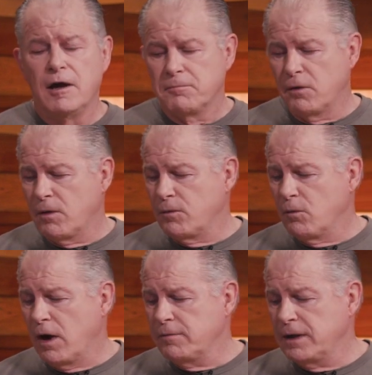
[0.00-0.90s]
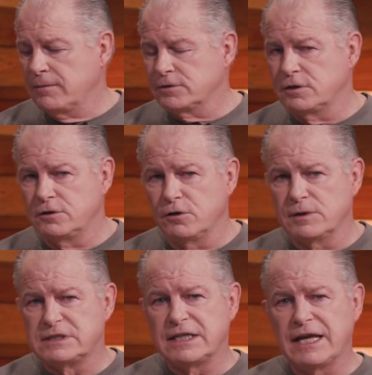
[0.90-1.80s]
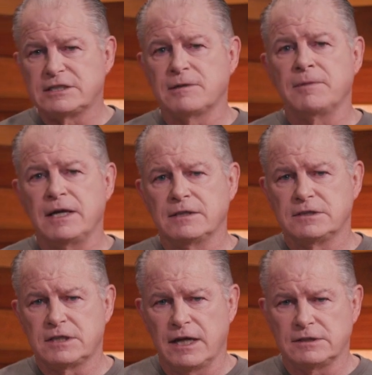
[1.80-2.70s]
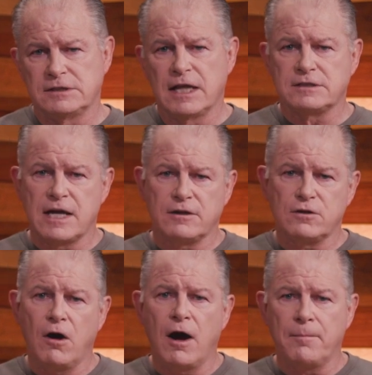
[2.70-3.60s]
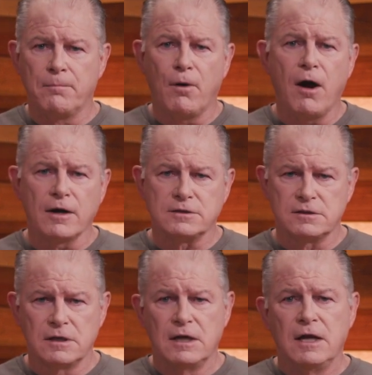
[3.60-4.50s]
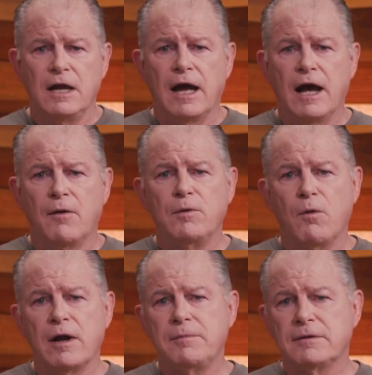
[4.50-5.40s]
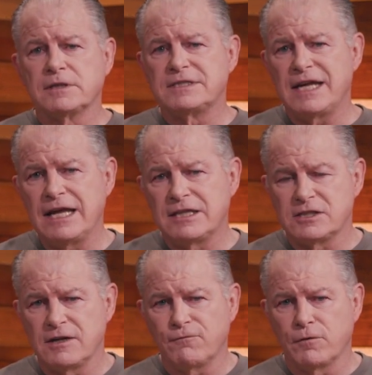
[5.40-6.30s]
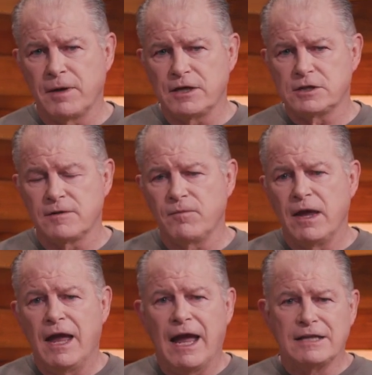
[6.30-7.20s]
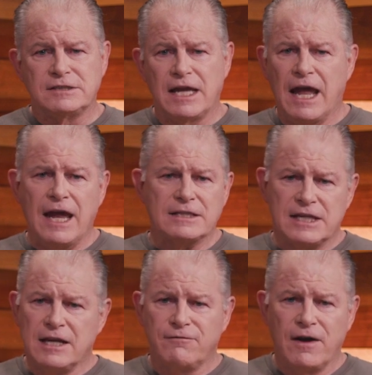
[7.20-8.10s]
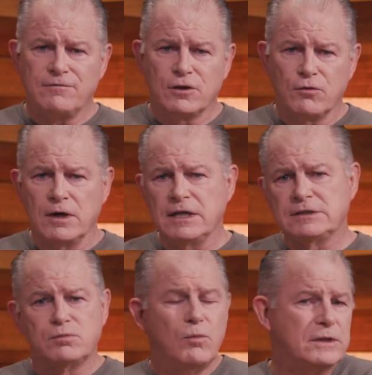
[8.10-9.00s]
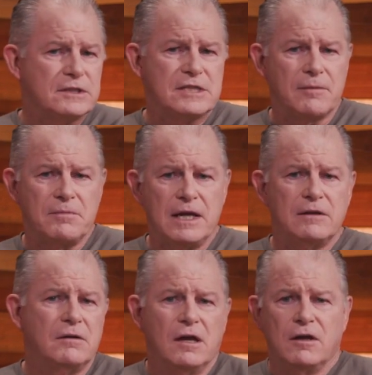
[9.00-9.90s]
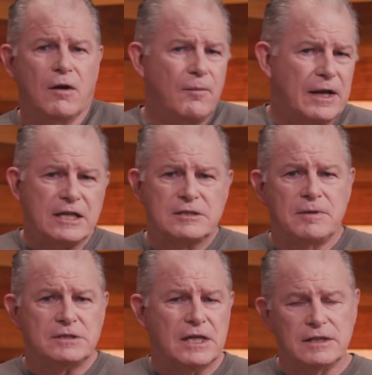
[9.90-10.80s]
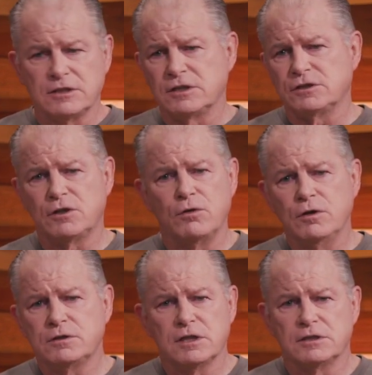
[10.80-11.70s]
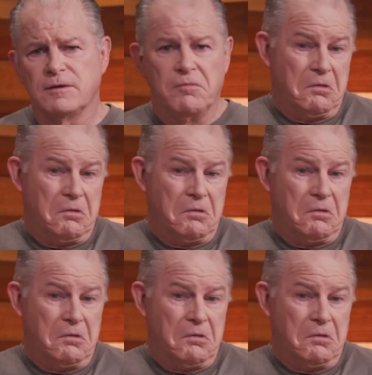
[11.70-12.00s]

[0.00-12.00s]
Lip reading: But what we want to be able to do is to get some insights. That's that top box. We want to be able to take this information and say, hey, it's 85 degrees. What does that mean? I want to get some insight. Does it show usage?